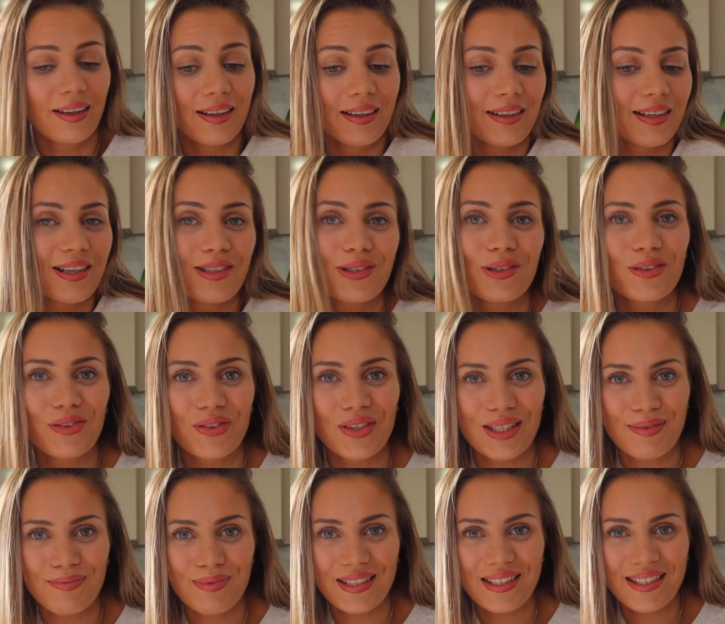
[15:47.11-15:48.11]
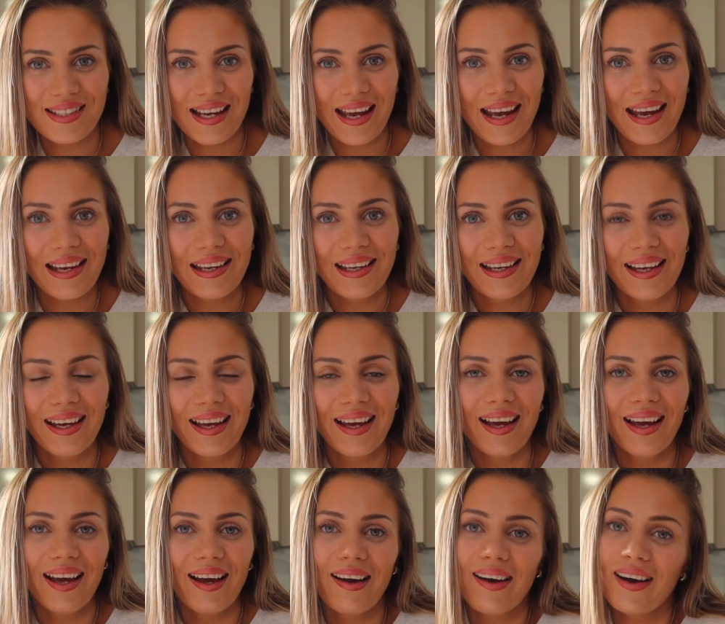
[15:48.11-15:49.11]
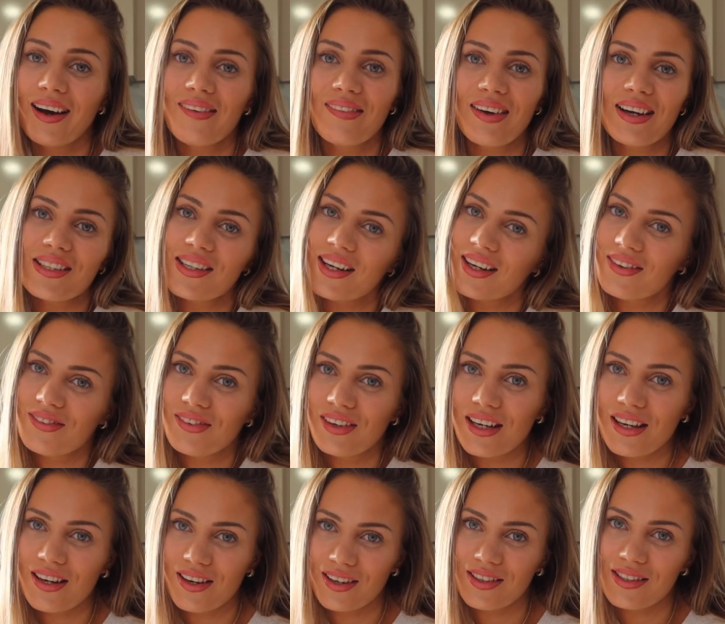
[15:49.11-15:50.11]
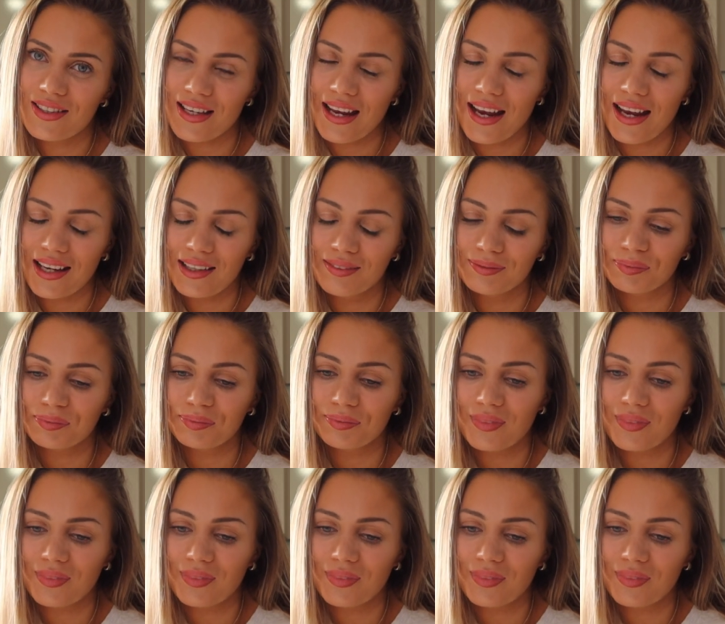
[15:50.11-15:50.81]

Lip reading: little Christmas day. I've actually had a really good day.